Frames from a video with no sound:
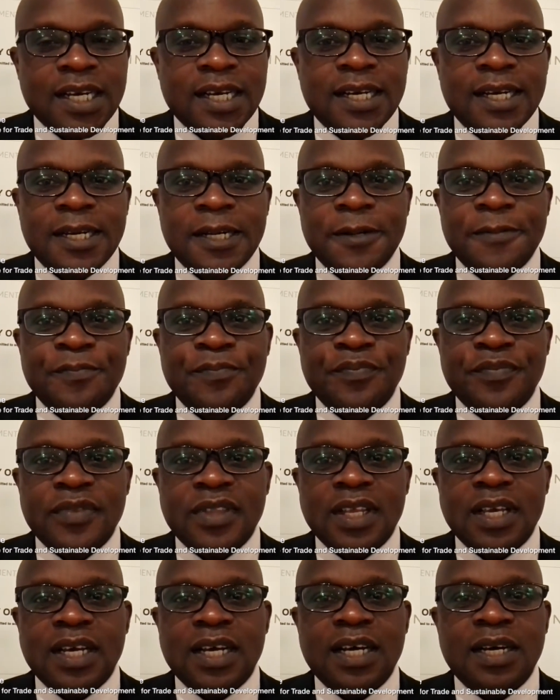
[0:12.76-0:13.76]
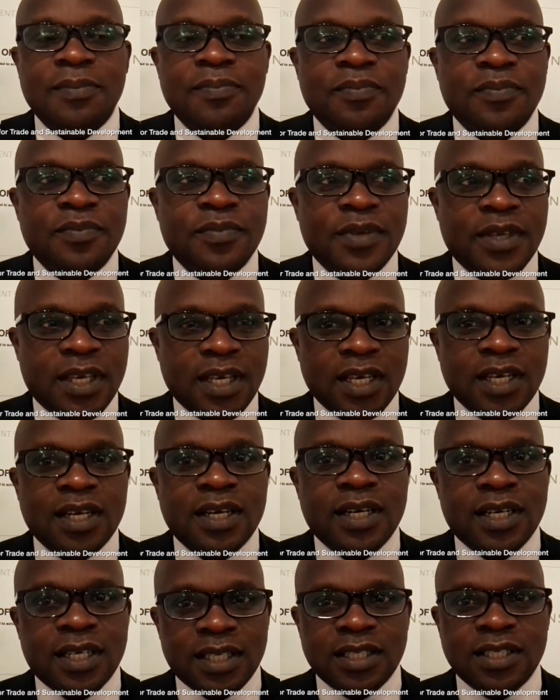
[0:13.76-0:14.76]
Um, I'm
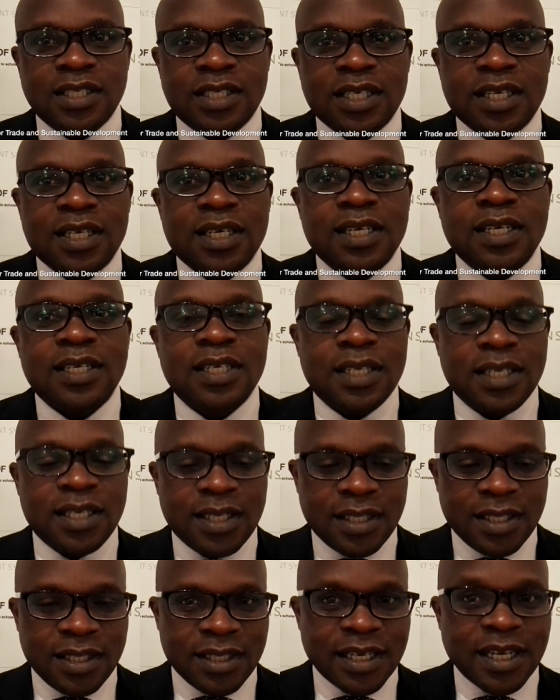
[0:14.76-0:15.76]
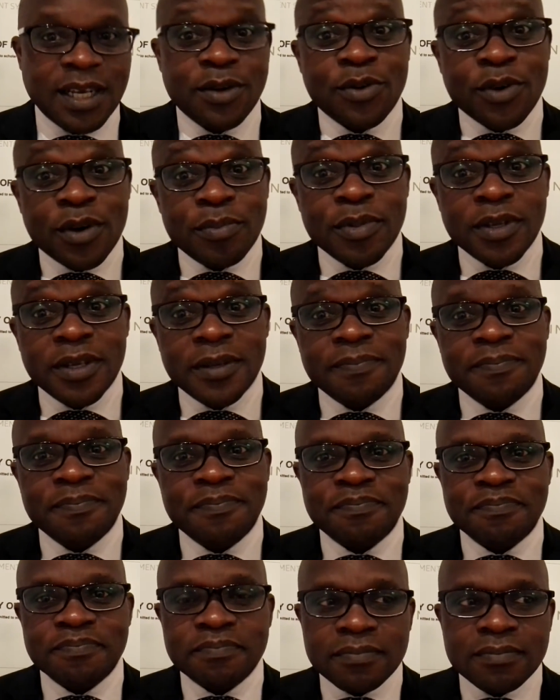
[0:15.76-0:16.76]
here in, Je in Nairobi
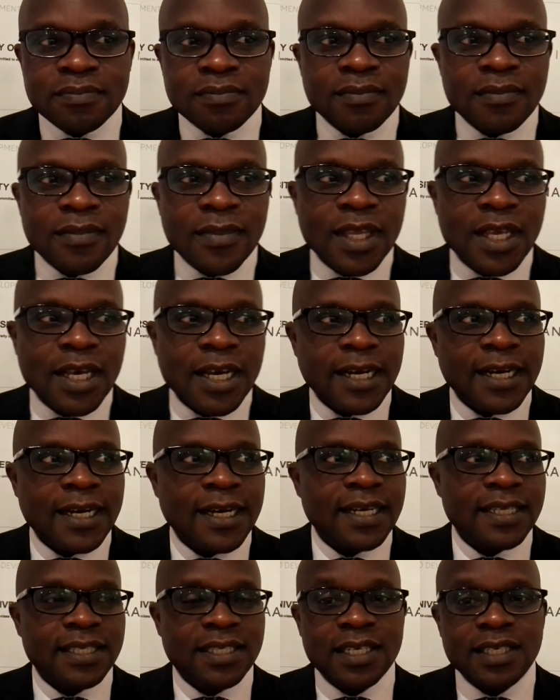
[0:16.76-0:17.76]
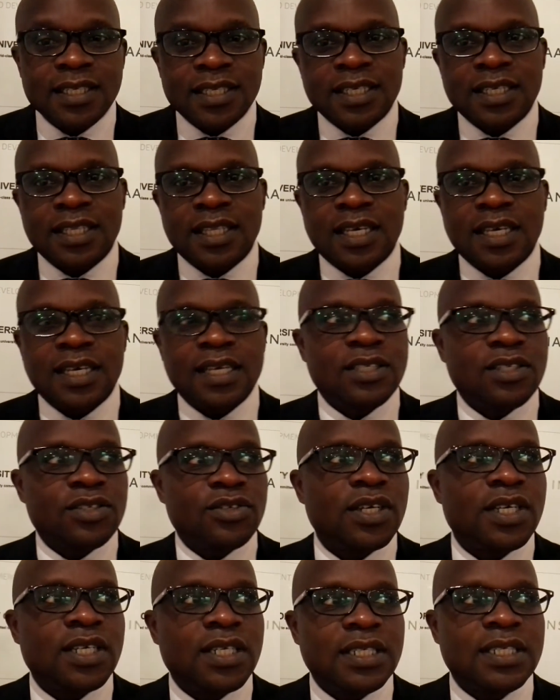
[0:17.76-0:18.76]
uh, attending the
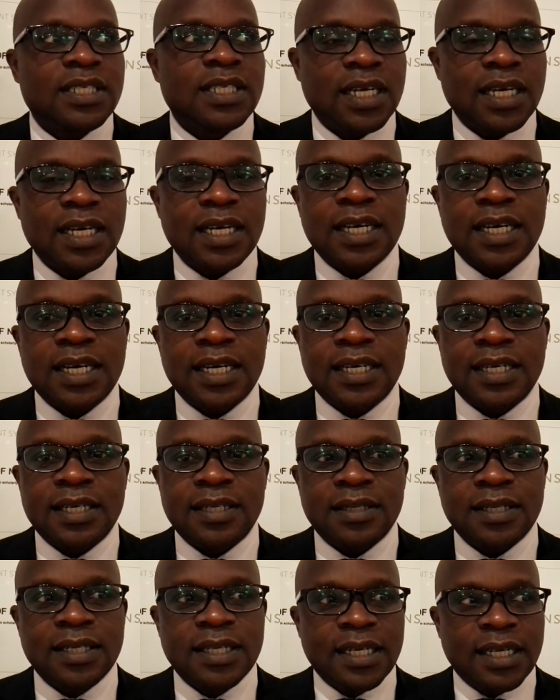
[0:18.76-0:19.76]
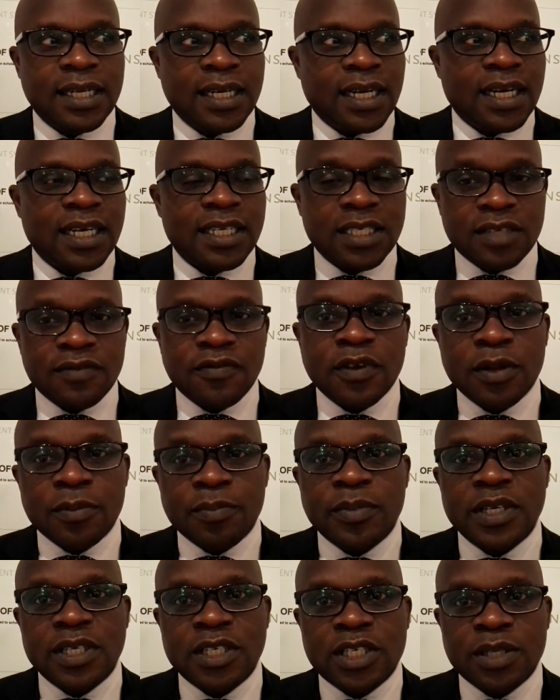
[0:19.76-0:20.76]
Trade uh, and
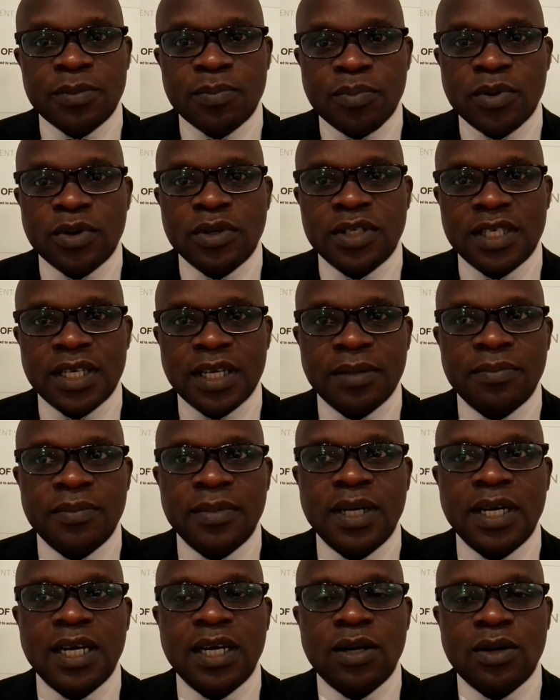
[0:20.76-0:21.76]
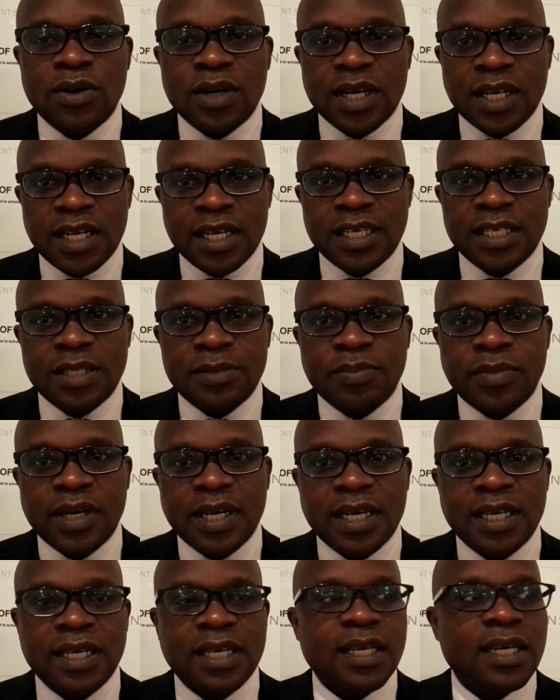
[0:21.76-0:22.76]
Development Symposium organized
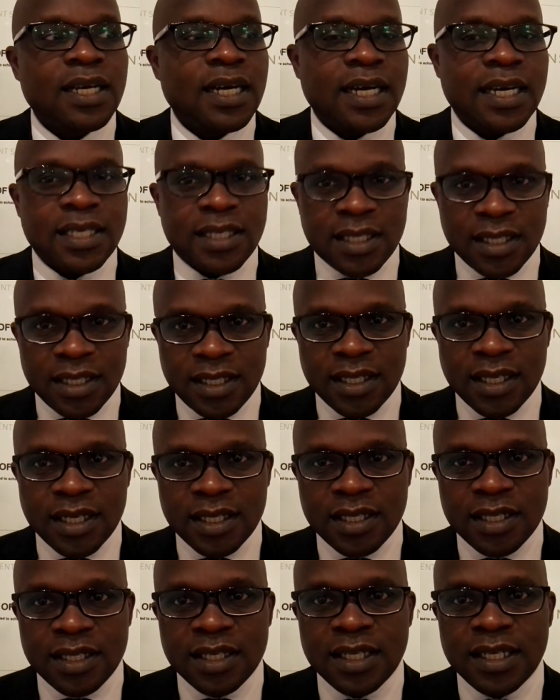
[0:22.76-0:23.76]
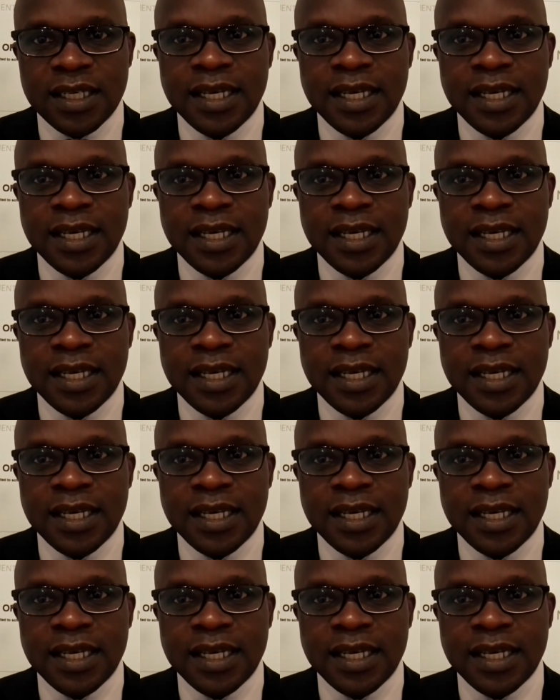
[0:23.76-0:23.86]
by ICTSD